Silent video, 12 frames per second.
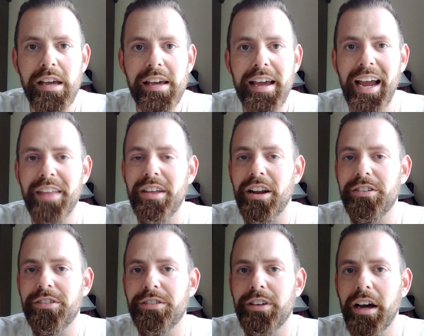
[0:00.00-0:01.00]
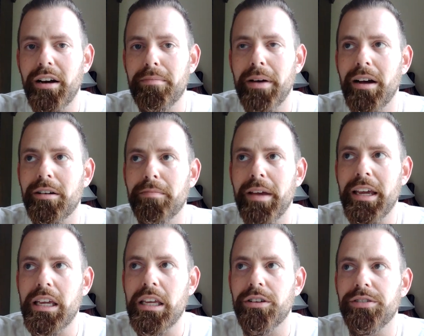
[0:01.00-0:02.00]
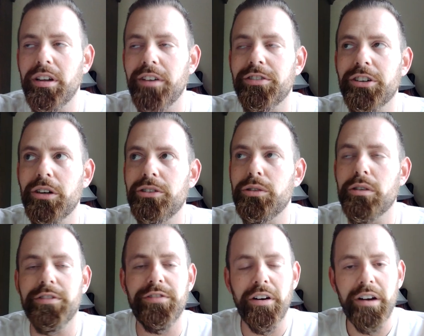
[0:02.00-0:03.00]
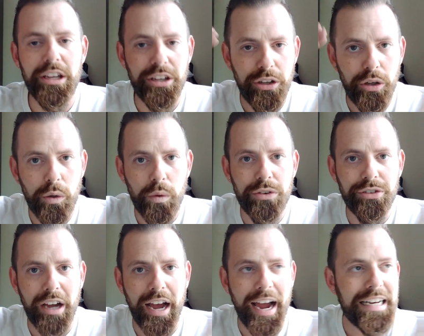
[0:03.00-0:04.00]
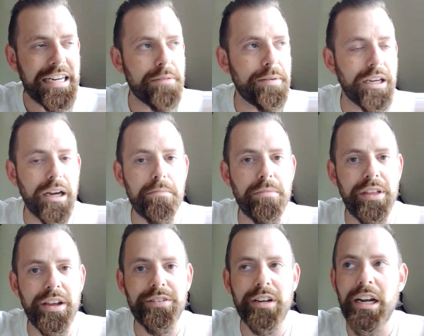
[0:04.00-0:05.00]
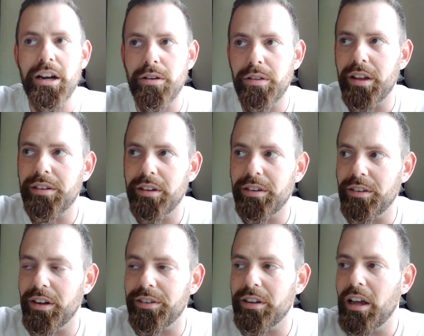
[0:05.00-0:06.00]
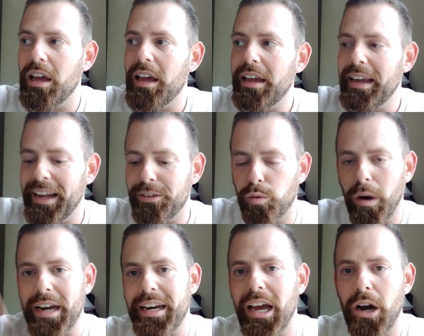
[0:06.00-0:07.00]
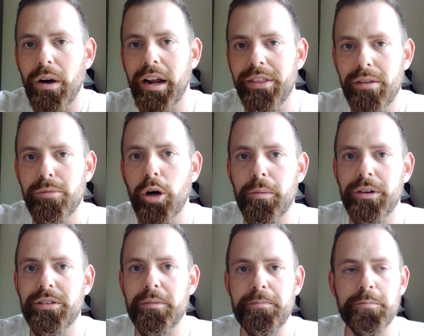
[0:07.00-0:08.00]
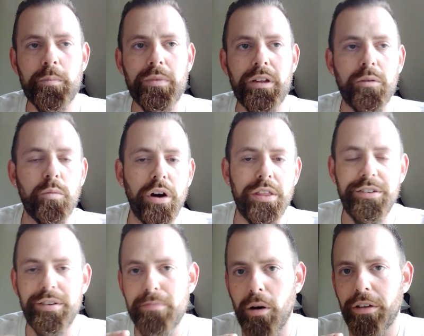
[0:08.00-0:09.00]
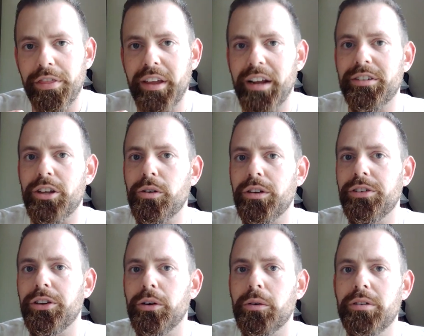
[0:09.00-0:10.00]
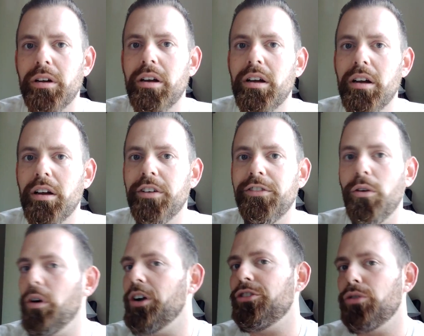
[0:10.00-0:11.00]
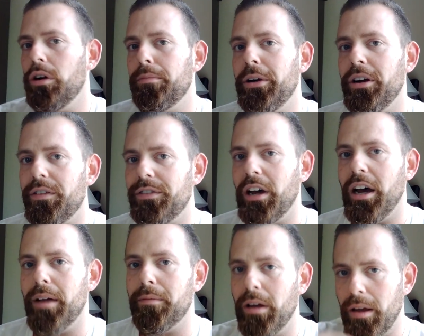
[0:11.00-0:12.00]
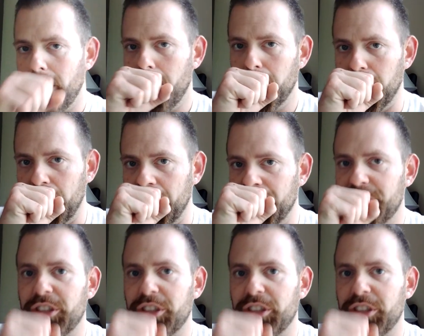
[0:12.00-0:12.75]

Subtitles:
and that it's not about making yourself go to a very huge, I need to become this, I need to do this and this and this. It's right now, in the moment, what are the small things that you can do for a short period of time to